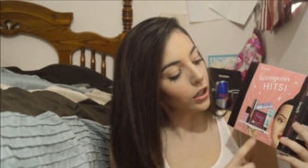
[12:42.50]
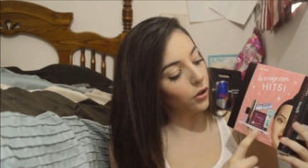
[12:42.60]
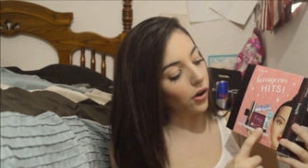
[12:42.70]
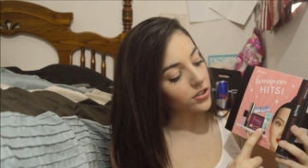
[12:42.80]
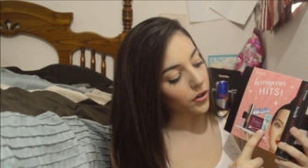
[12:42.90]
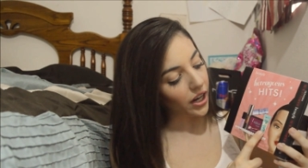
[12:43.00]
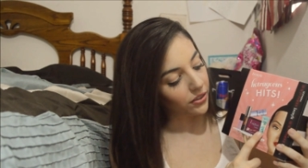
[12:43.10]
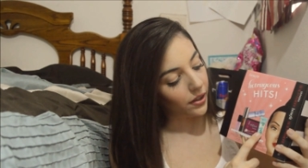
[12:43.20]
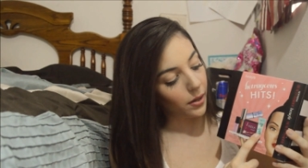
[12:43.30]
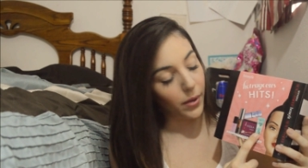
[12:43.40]
You also
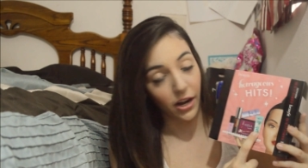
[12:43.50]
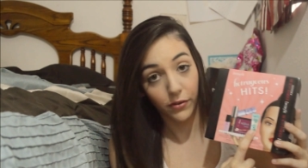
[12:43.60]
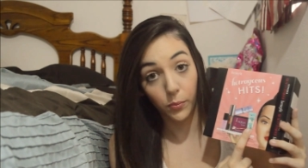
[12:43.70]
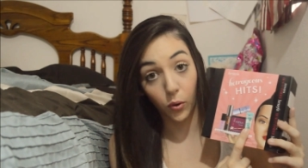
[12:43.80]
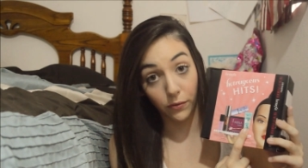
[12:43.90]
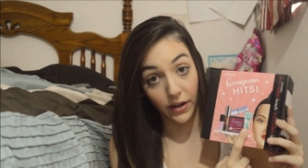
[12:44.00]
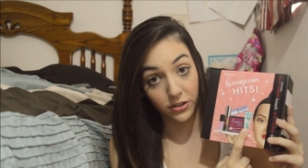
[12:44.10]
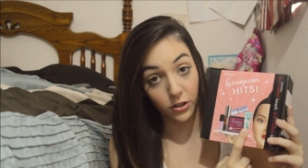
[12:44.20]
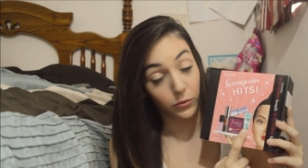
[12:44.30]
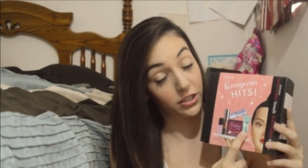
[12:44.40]
get the Benefit
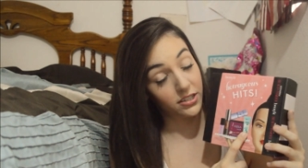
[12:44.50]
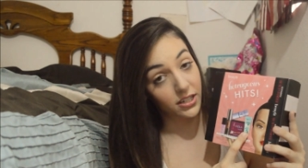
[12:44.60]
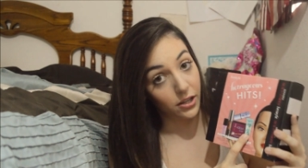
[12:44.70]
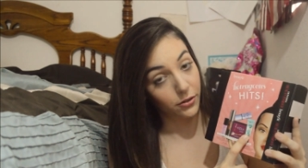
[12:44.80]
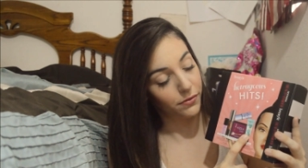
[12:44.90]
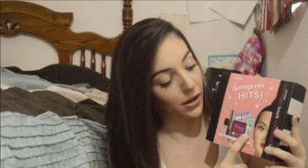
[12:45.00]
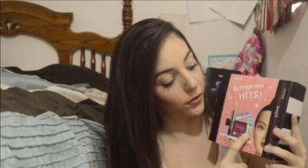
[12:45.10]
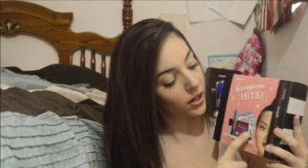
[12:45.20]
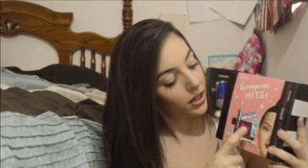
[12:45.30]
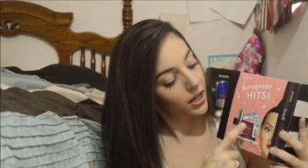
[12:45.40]
POREfessional, which is another
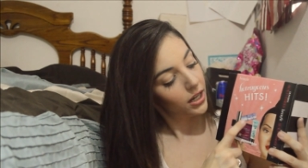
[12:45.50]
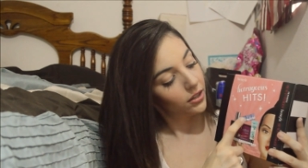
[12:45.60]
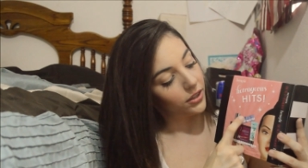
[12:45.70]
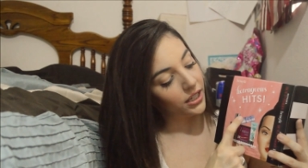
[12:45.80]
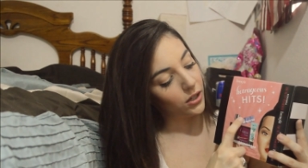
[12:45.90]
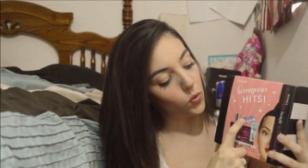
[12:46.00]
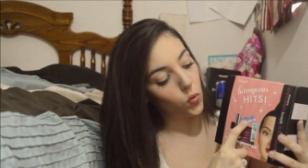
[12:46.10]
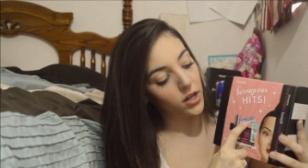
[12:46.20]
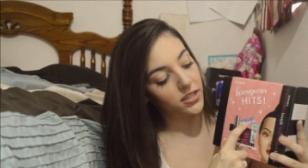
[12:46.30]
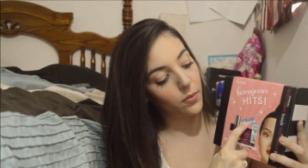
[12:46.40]
favorite. The
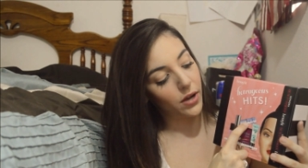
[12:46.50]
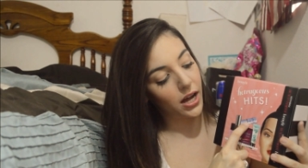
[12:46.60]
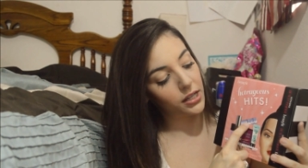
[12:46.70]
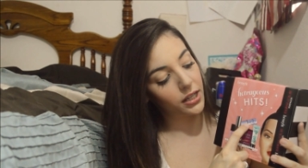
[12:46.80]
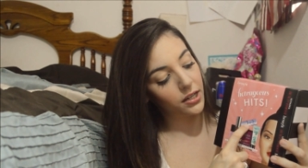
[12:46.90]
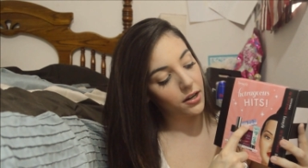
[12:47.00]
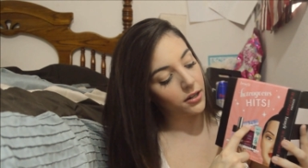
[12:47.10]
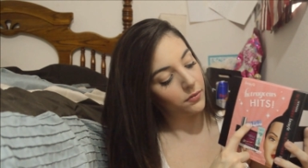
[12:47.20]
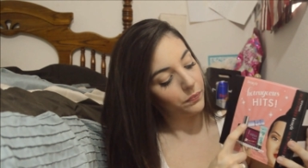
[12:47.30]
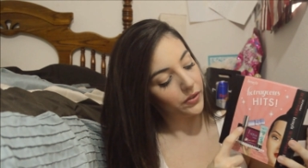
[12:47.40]
Watt's Up
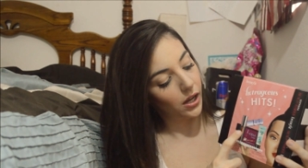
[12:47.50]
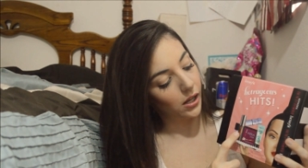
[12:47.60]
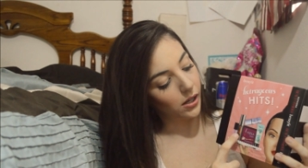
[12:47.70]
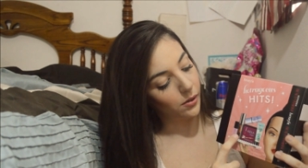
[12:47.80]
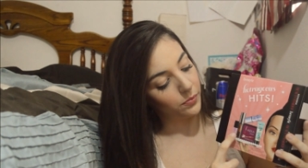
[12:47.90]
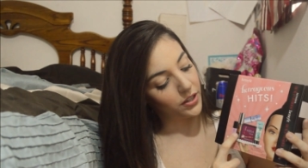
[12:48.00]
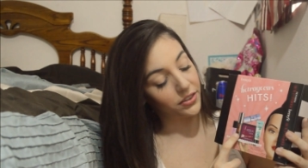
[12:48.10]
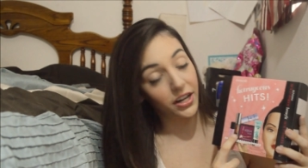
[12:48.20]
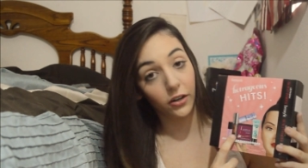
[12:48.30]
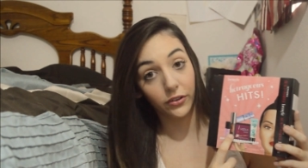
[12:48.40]
Highlighter, um, the
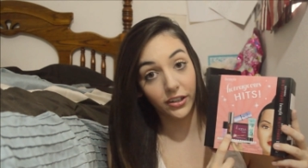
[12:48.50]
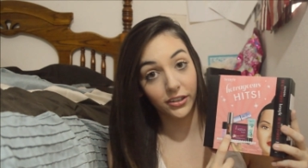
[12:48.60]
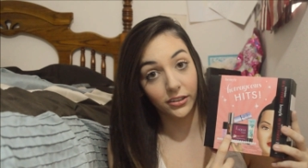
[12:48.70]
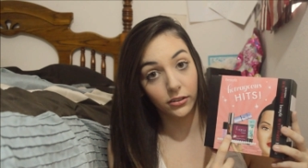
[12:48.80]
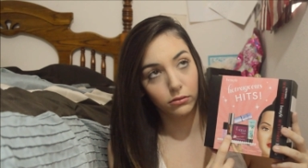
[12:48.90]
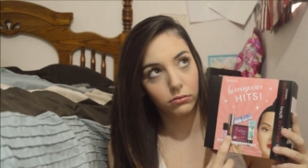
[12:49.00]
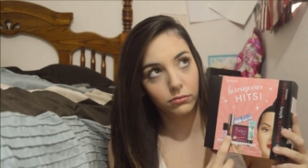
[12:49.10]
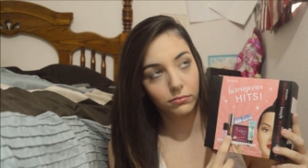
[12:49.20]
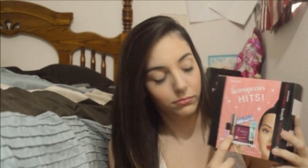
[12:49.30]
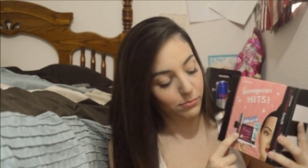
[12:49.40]
They're Real
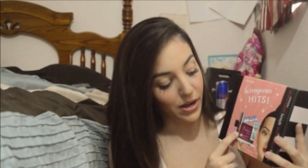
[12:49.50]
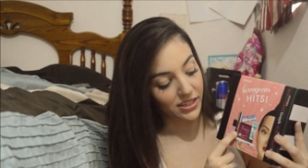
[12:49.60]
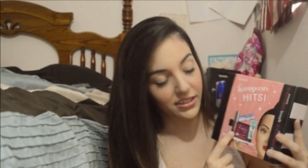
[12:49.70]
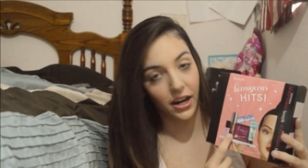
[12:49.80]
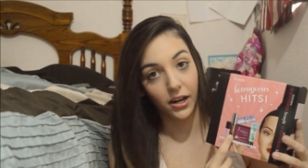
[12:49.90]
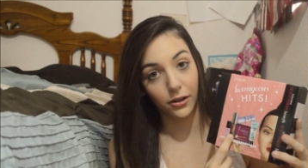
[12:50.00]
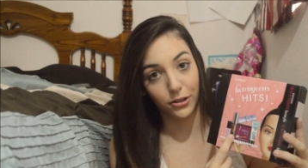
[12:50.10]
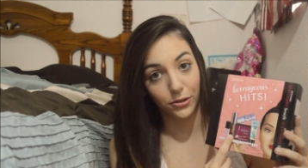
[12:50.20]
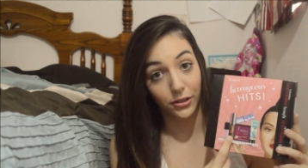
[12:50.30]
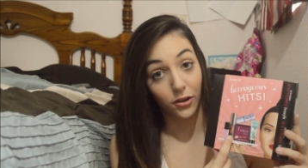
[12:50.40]
Mascara,
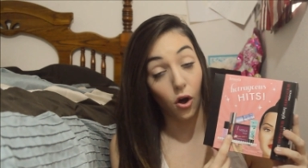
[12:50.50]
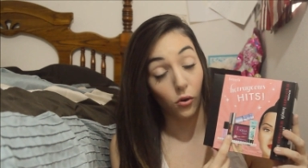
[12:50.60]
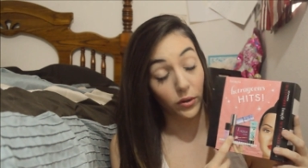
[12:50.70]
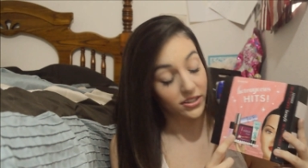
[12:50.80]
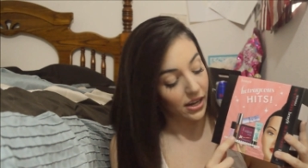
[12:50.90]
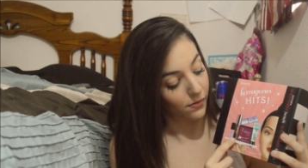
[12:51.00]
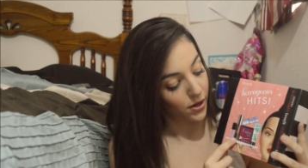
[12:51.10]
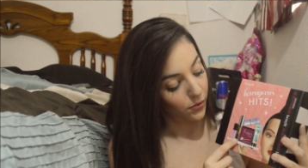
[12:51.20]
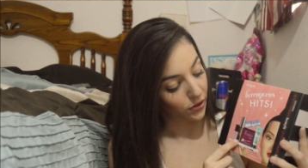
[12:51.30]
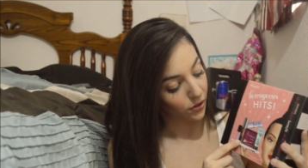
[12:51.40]
you can always have
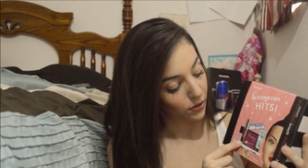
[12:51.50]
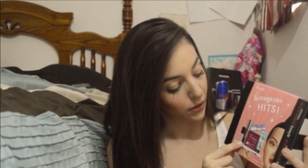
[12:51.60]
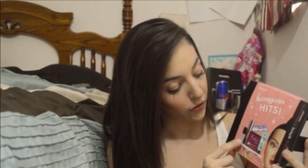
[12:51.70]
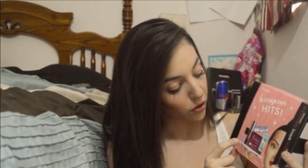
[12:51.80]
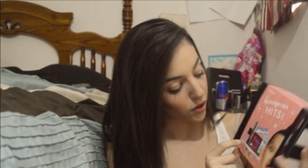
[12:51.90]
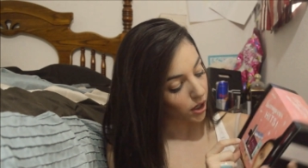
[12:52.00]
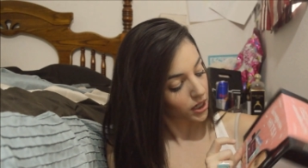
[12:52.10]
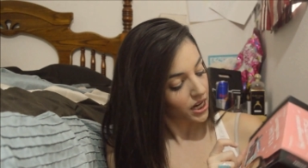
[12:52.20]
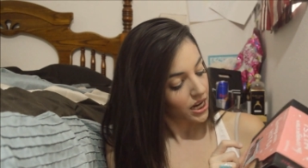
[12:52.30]
that with you, you can never go wrong.